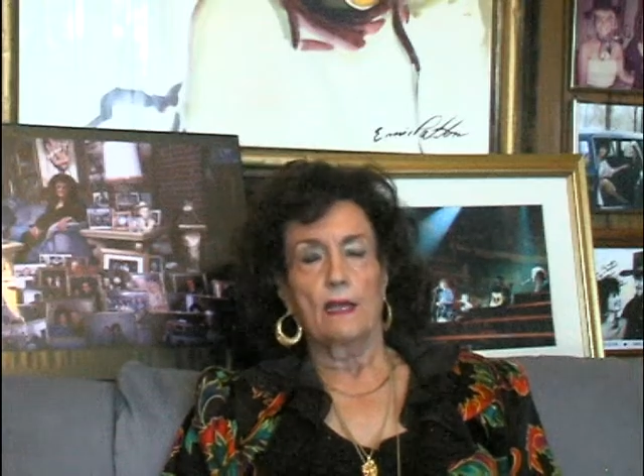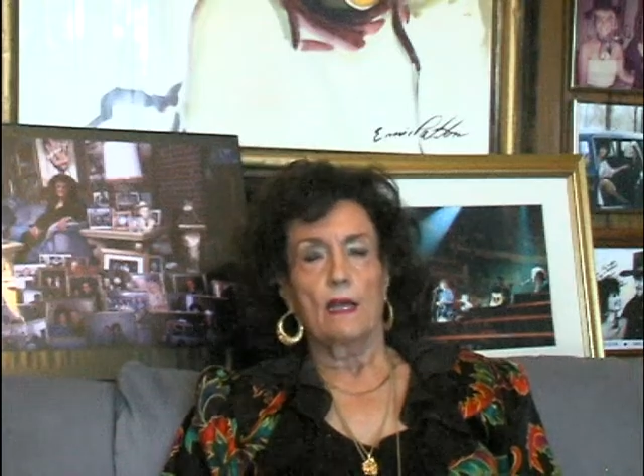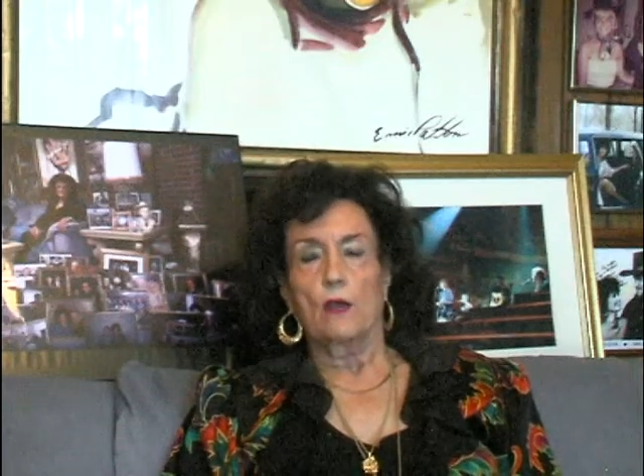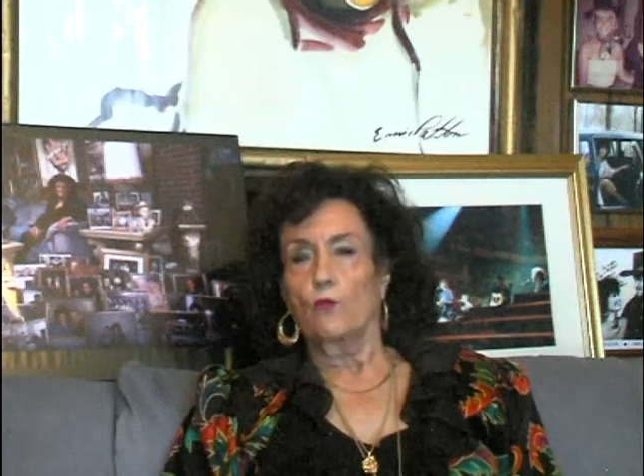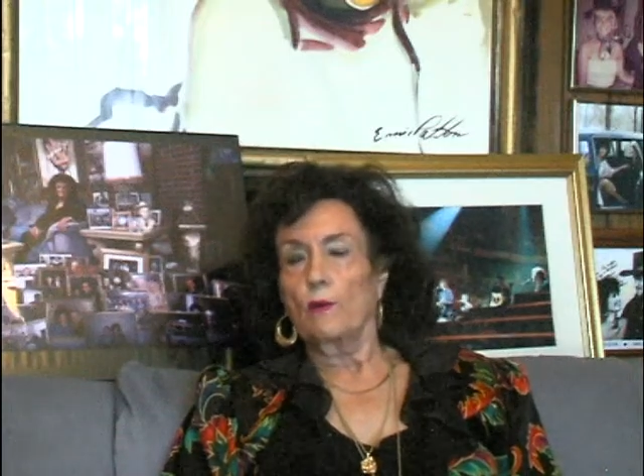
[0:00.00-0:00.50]

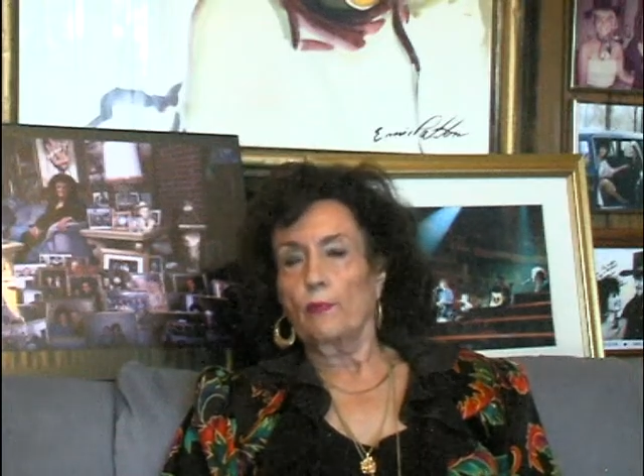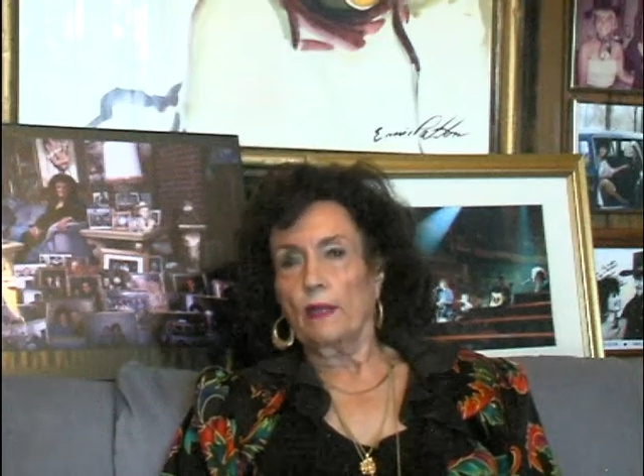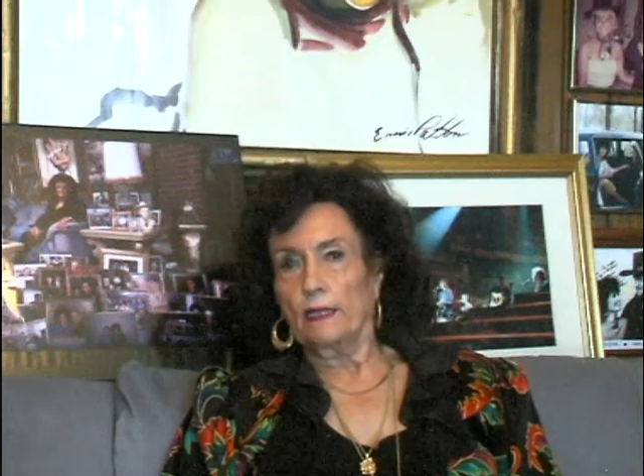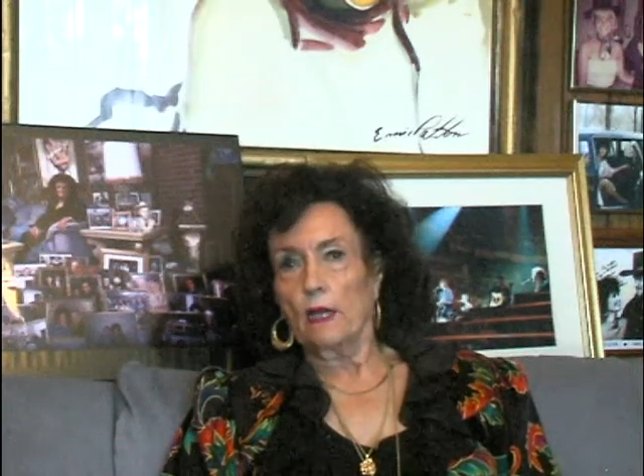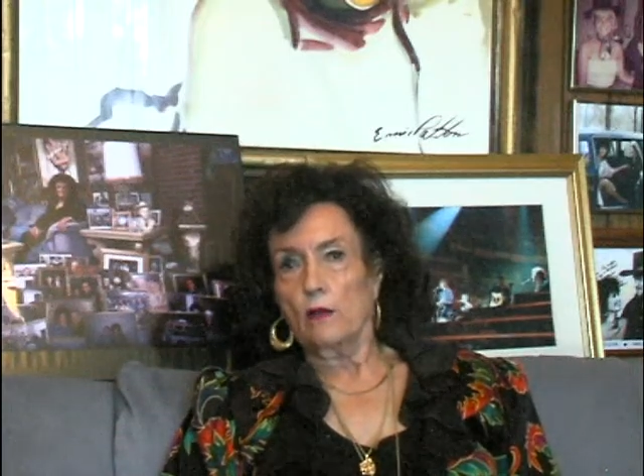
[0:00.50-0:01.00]
we played
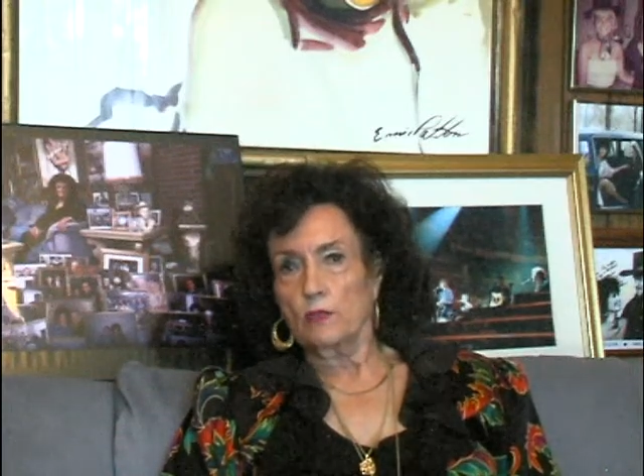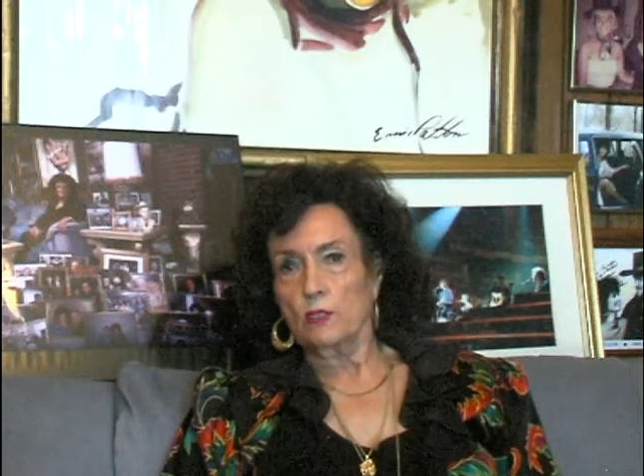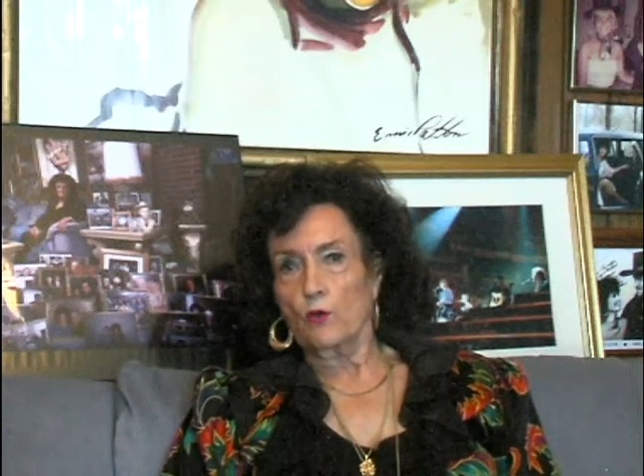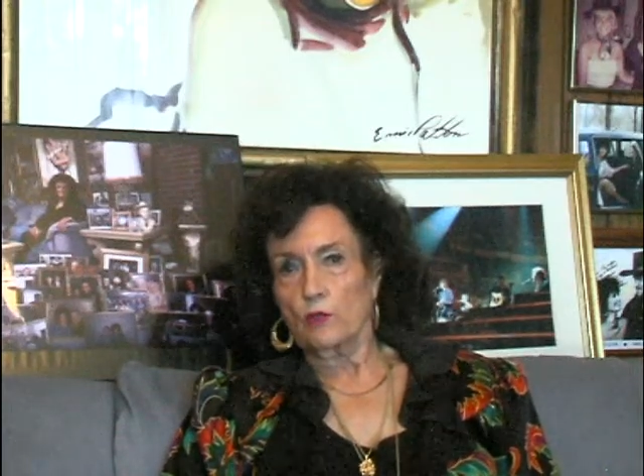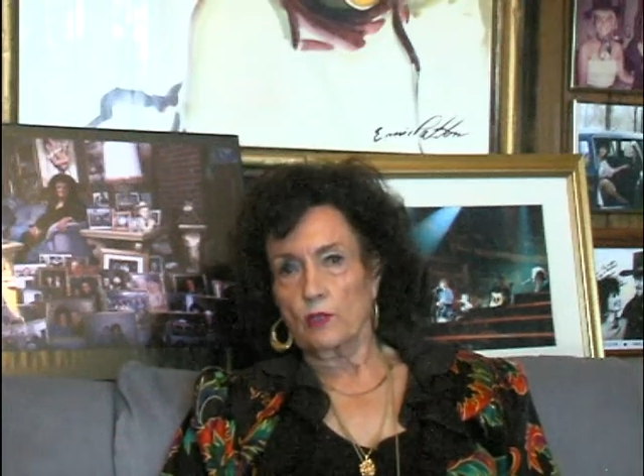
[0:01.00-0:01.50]
all
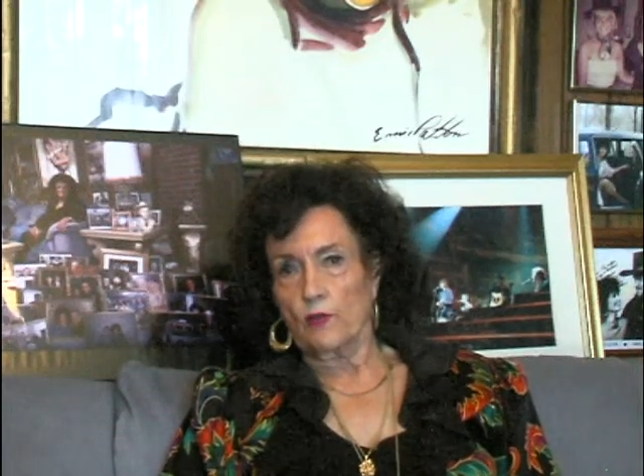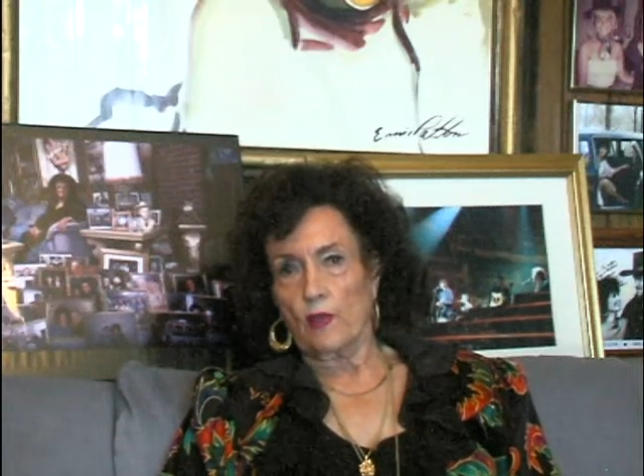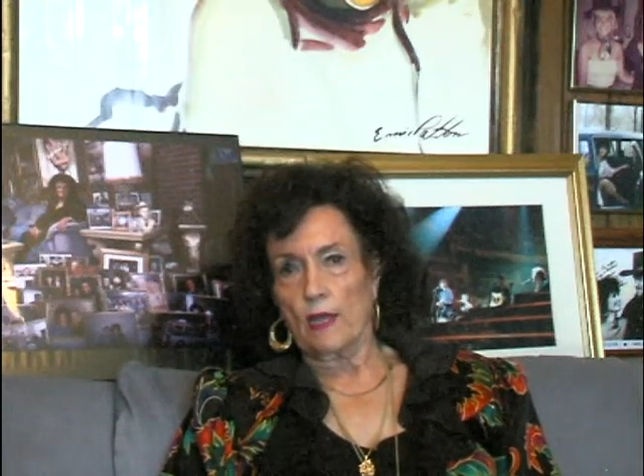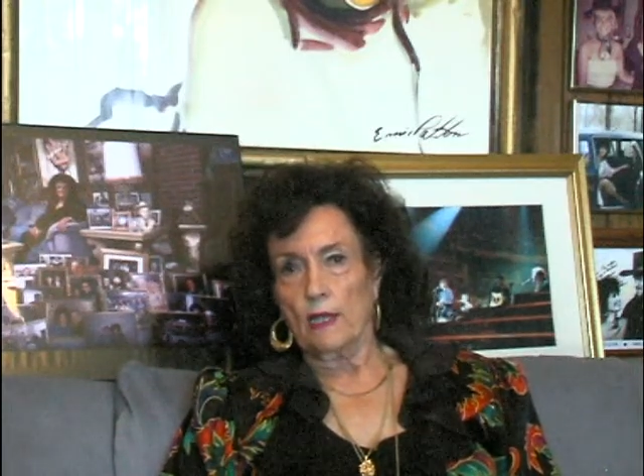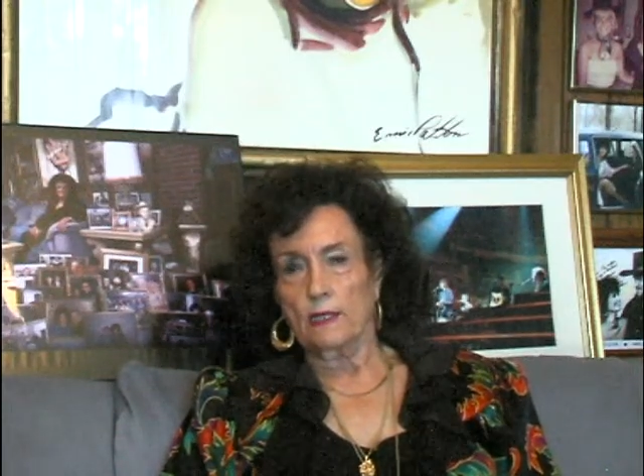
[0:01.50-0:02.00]
sorts of
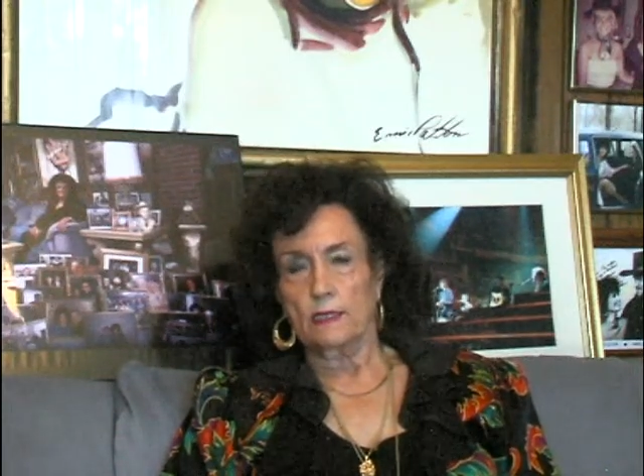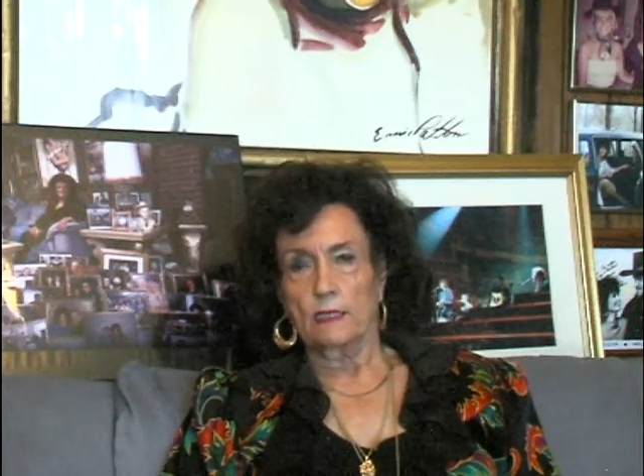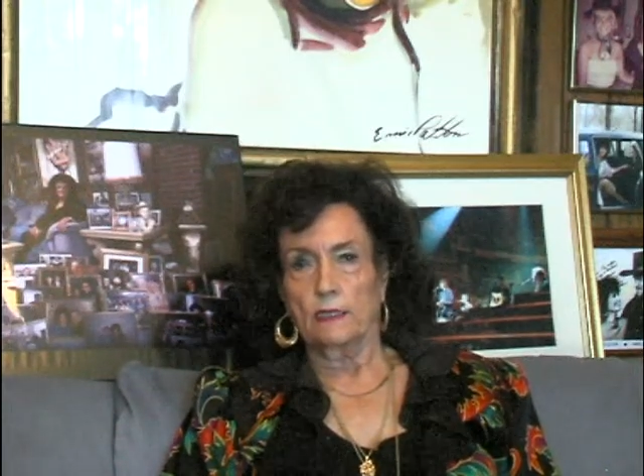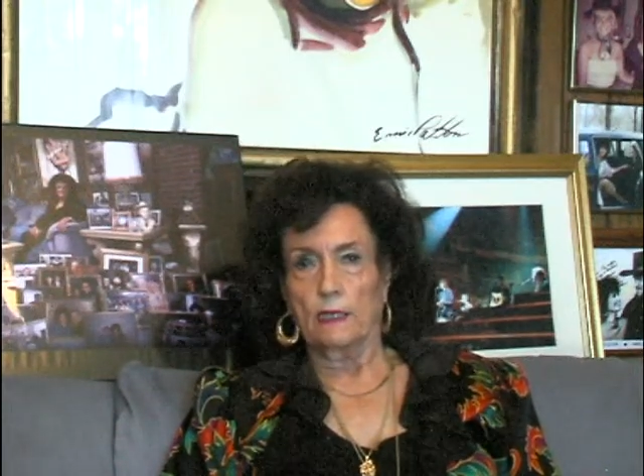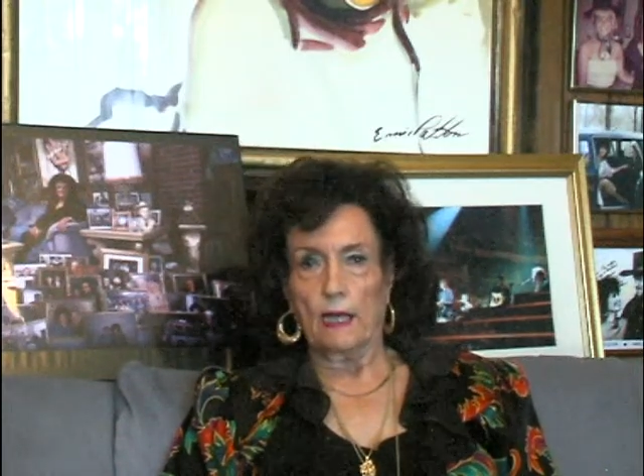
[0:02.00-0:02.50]
things in
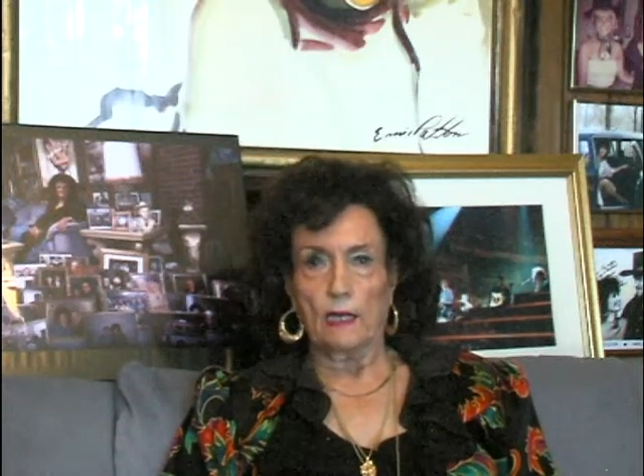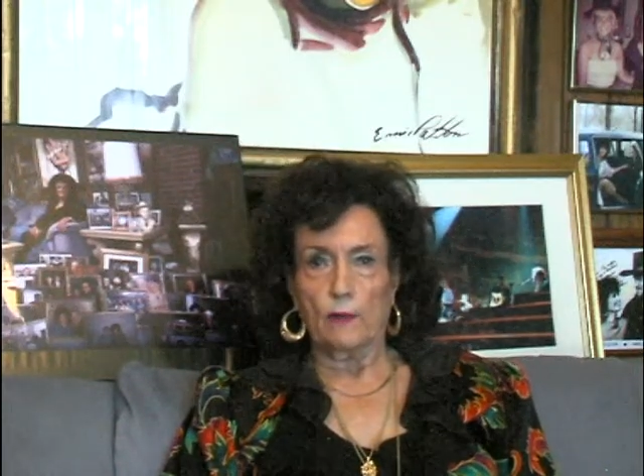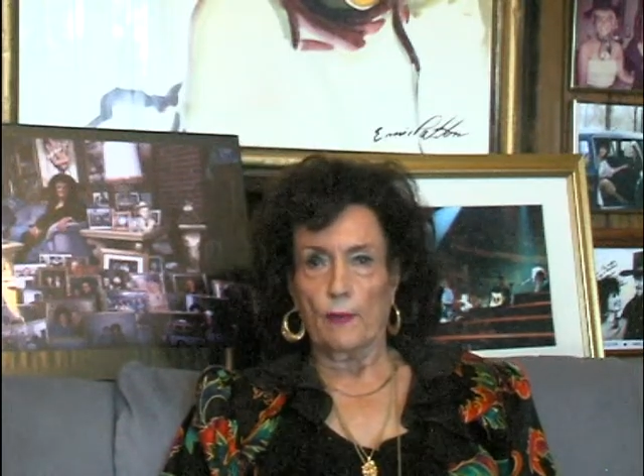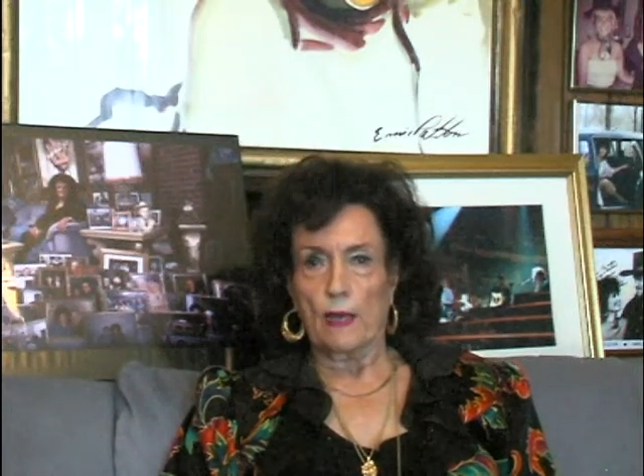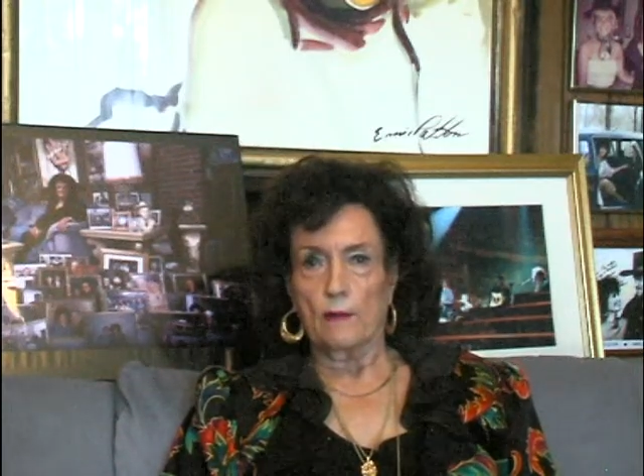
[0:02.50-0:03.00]

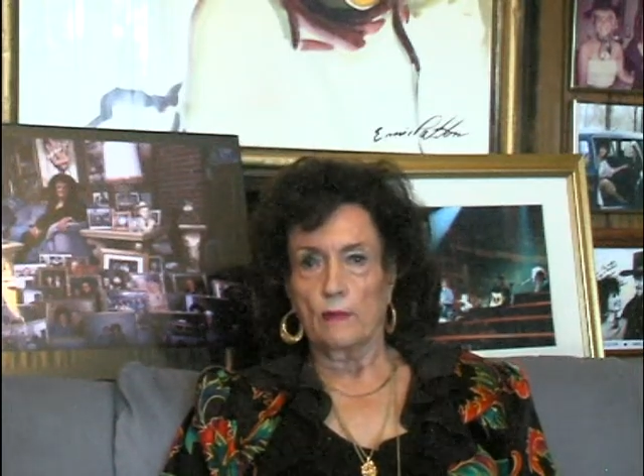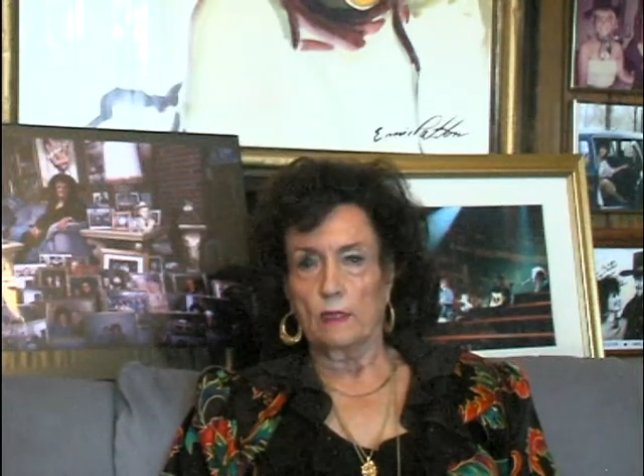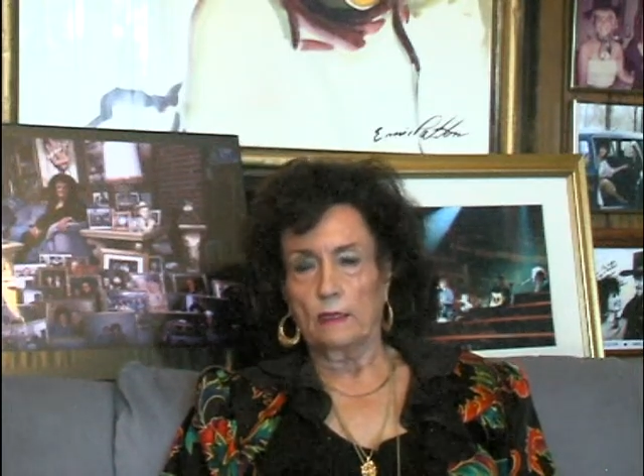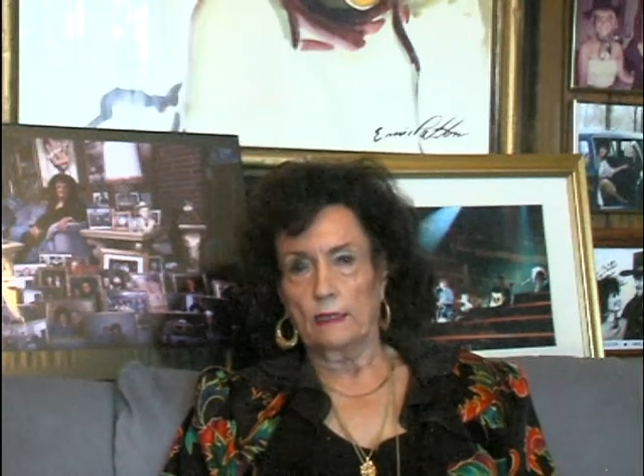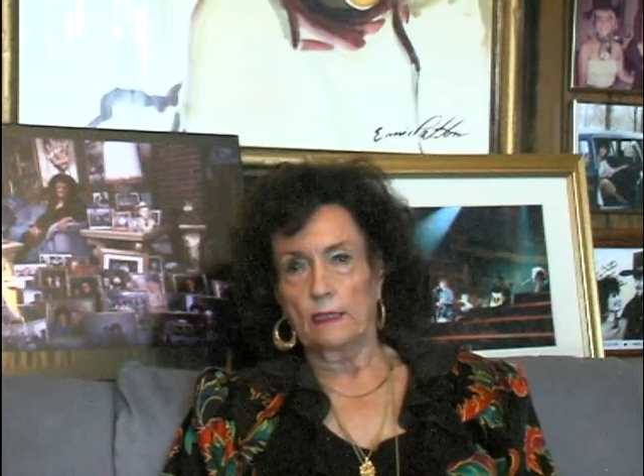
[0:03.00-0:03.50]
Alabama and